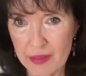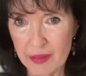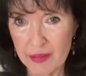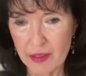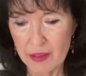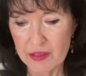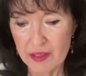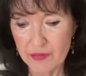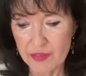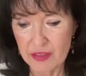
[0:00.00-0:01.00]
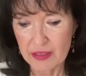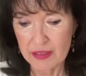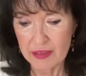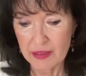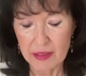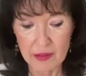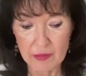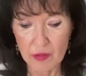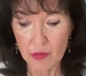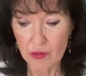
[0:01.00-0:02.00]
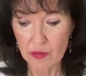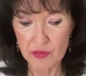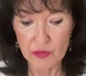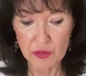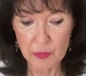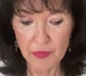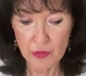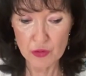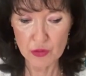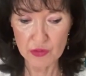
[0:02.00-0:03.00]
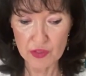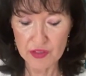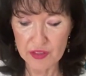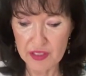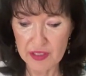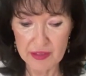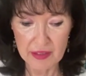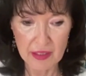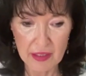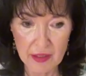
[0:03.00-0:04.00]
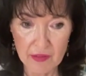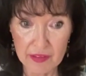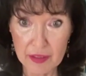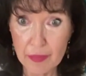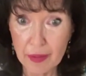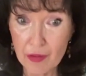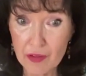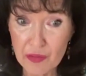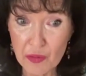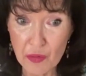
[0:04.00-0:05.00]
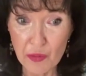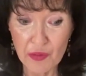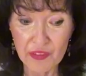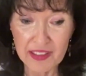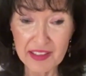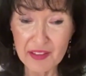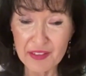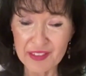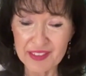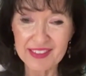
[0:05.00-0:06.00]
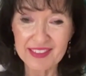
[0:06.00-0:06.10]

Yeah. Definitely. Yeah. All over Europe, those stories are there. Very powerful. Thank you.